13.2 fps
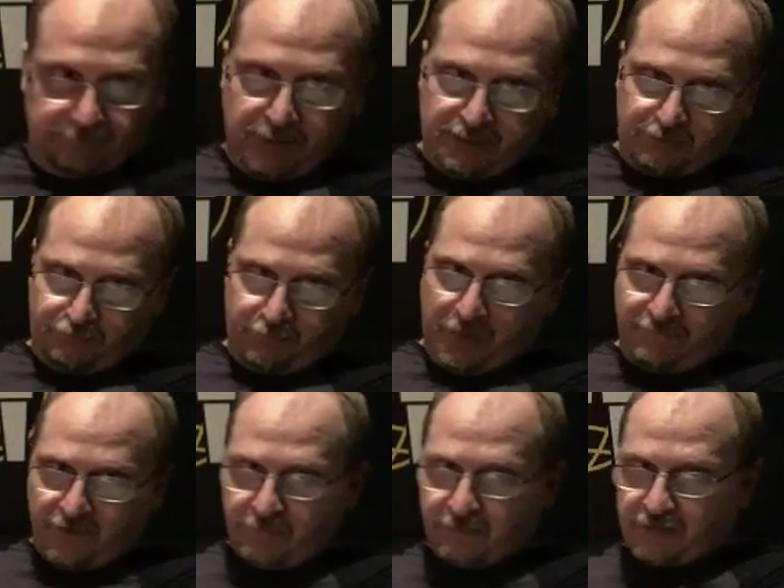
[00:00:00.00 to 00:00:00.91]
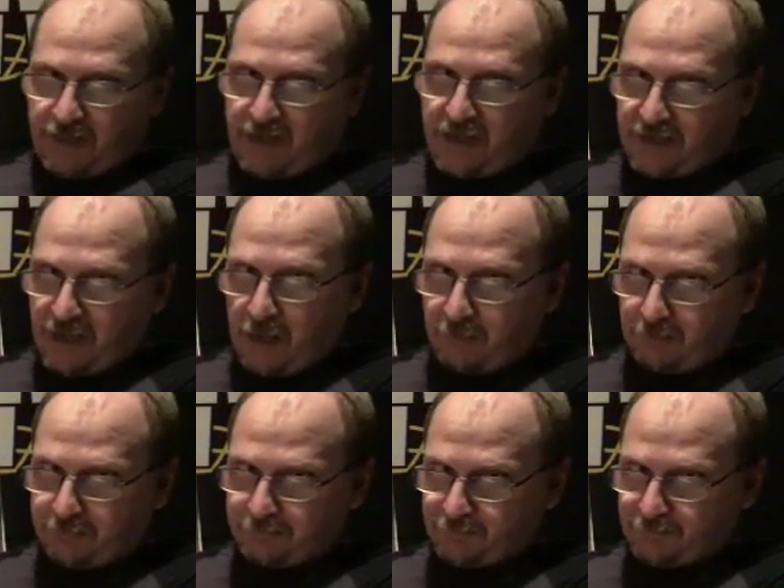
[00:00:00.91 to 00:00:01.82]
That's my favorite Can
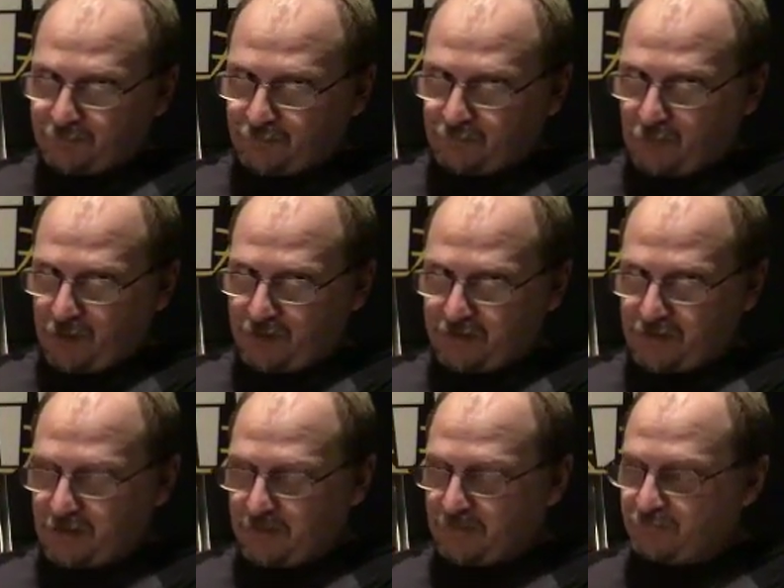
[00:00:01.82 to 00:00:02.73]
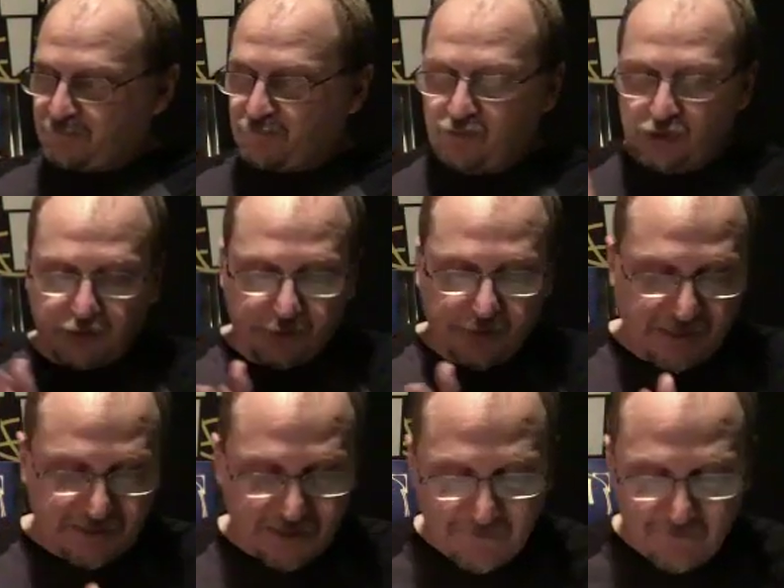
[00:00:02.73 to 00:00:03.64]
album right there, Future
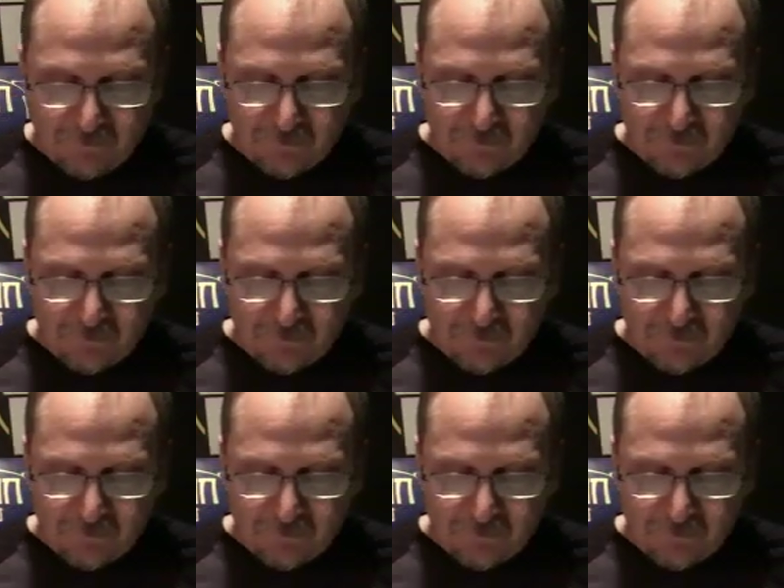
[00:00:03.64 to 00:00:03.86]
Days.